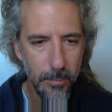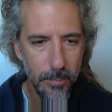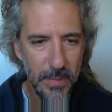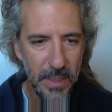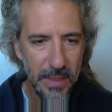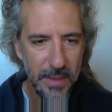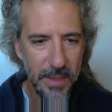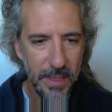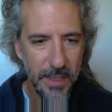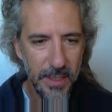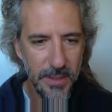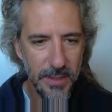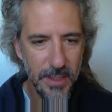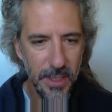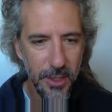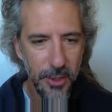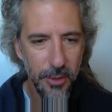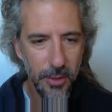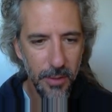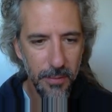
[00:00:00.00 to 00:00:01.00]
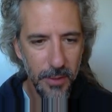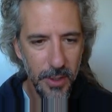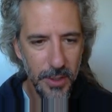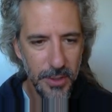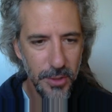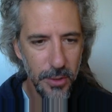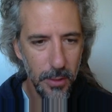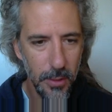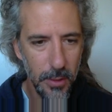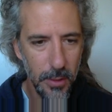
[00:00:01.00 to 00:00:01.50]
there's a
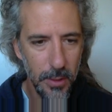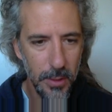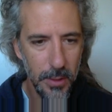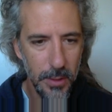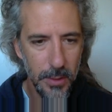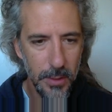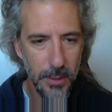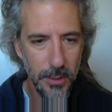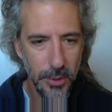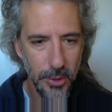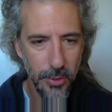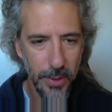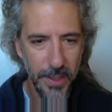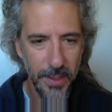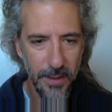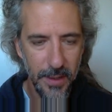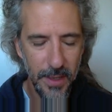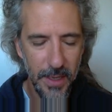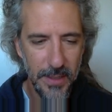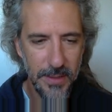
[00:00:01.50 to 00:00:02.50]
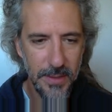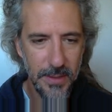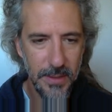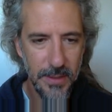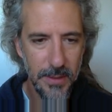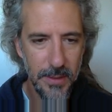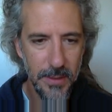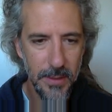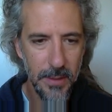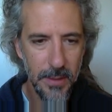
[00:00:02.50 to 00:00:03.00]
universal joint test.
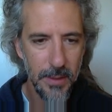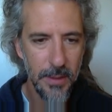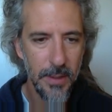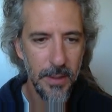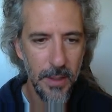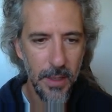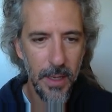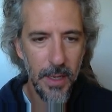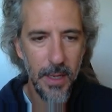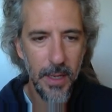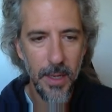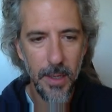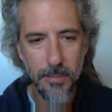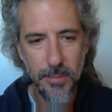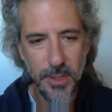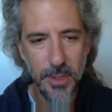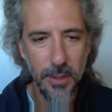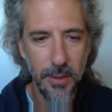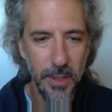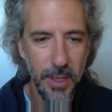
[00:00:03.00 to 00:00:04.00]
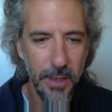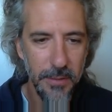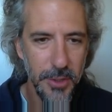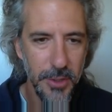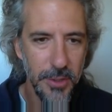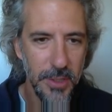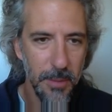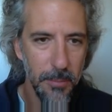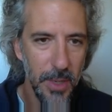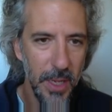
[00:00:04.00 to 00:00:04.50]
So it gives you
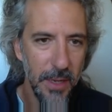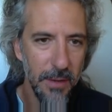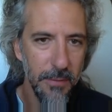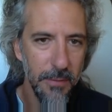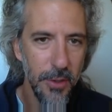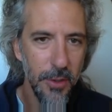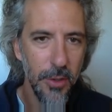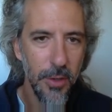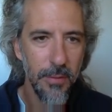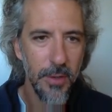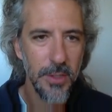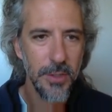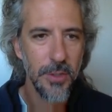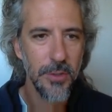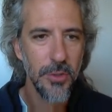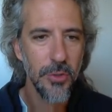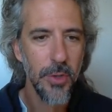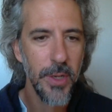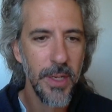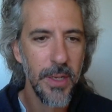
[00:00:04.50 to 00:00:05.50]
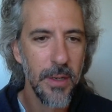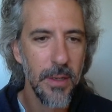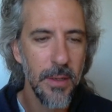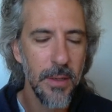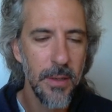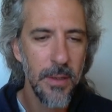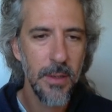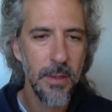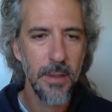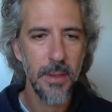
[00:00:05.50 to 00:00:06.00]
some kind of universal joint
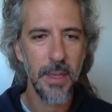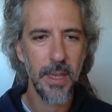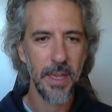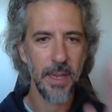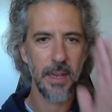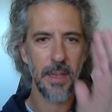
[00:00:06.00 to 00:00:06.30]
that